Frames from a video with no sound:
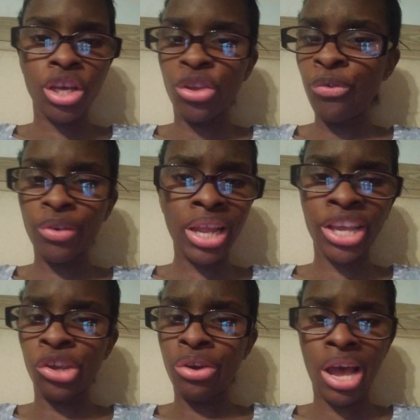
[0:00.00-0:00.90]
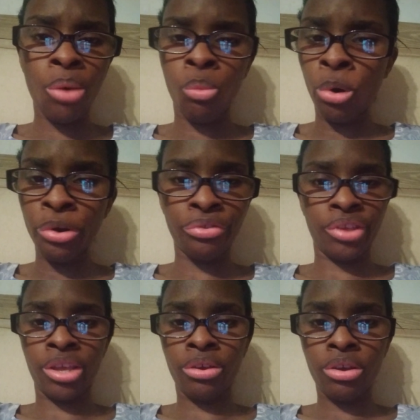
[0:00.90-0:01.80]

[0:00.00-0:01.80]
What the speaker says: You feel like you're not worthy.